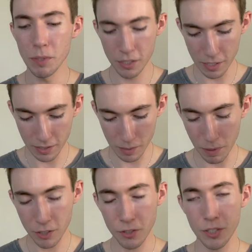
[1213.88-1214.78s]
into this,
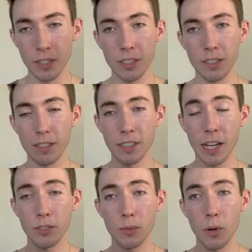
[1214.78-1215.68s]
especially this
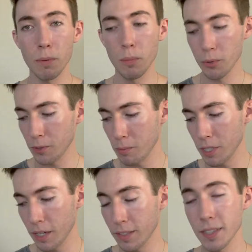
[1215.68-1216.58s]
next one, mostly
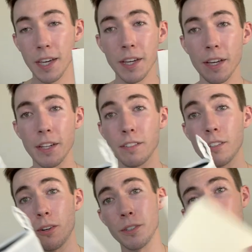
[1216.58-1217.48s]
because they
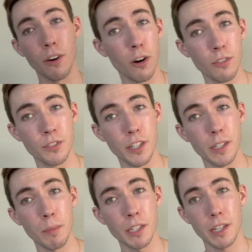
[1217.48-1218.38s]
are involved
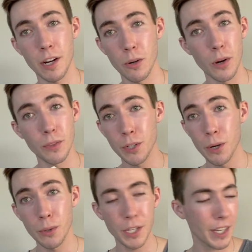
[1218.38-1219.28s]
in my tarot on the
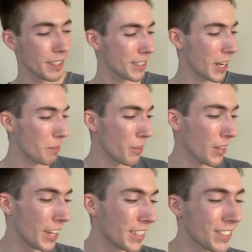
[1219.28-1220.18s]
go kit type
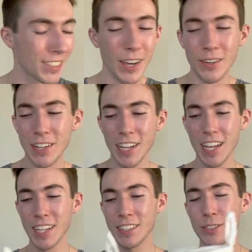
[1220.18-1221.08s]
thing. So
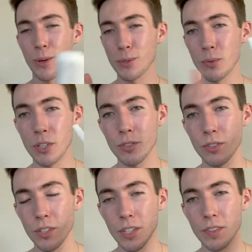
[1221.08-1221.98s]
there's also
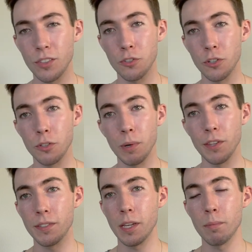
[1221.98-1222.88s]
this journal by
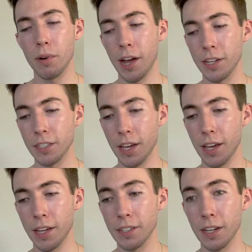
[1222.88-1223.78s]
the same brand,
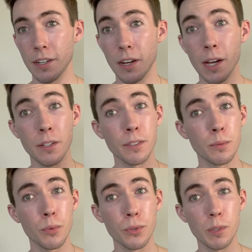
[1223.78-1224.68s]
and I
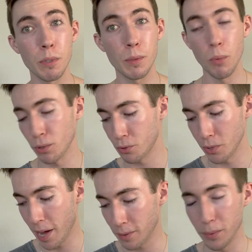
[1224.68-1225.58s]
will speak more to
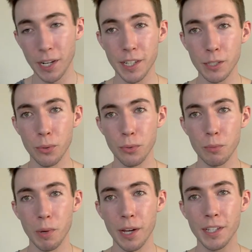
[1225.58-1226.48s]
that when I go
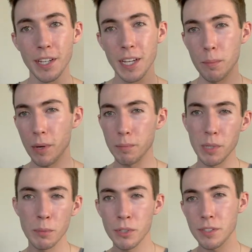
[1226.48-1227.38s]
through my
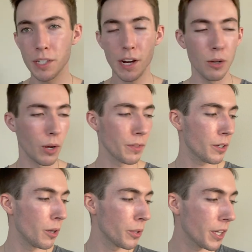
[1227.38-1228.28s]
minimalist tarot on the
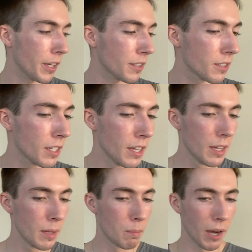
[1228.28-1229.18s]
go kit.
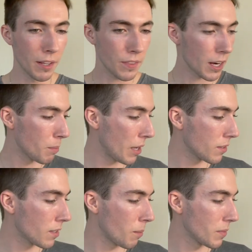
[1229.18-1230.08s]
But that
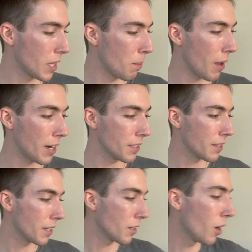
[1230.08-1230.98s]
about sums up
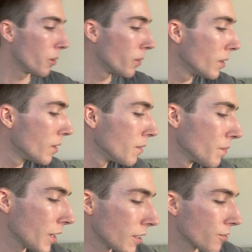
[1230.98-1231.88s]
anything. Oh,
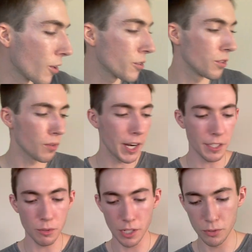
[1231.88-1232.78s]
and as far as the
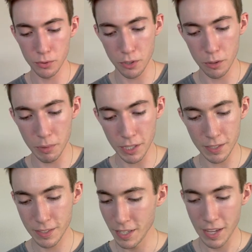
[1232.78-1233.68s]
writing utensils go,
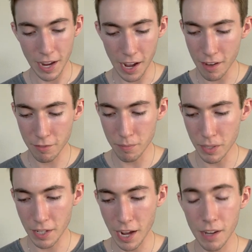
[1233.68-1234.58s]
because I have
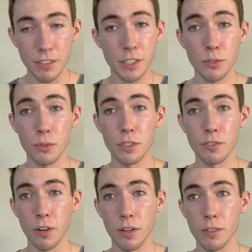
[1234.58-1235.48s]
been having a sort
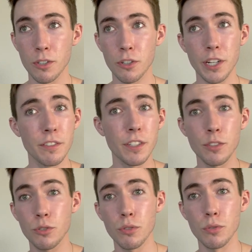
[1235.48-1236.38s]
of
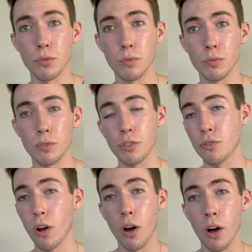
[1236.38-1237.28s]
craving to
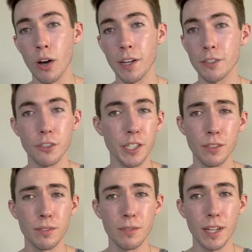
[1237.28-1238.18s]
draw and
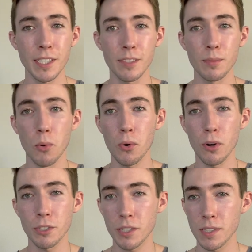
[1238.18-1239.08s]
create, I guess, more
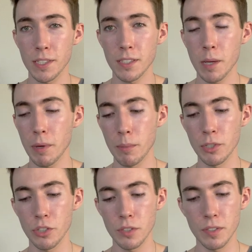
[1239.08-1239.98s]
artistic type
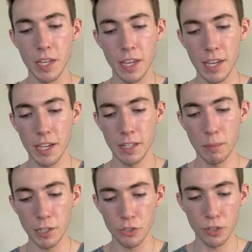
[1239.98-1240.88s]
images in
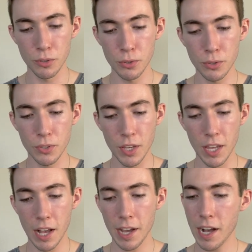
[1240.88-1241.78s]
my journals,
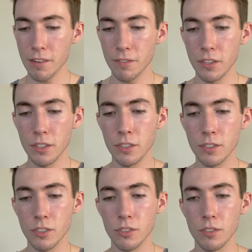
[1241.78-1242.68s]
I have
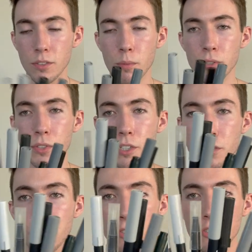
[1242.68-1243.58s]
these almost like
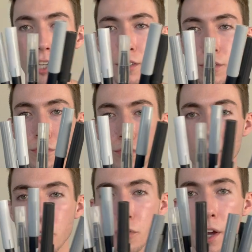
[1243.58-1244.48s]
shades of
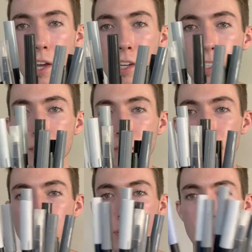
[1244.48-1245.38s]
gray
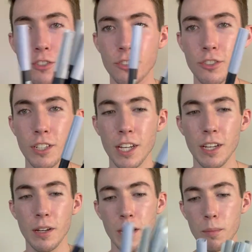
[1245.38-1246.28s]
and such
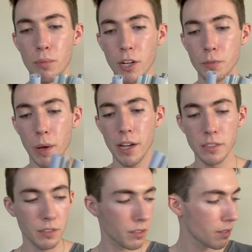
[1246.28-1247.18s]
brush
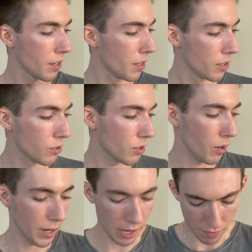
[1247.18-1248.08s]
pens.
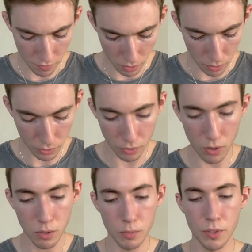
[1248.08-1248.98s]
So I have those
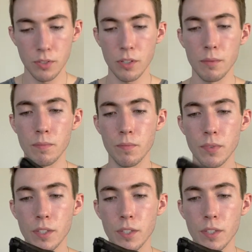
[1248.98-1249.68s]
along with some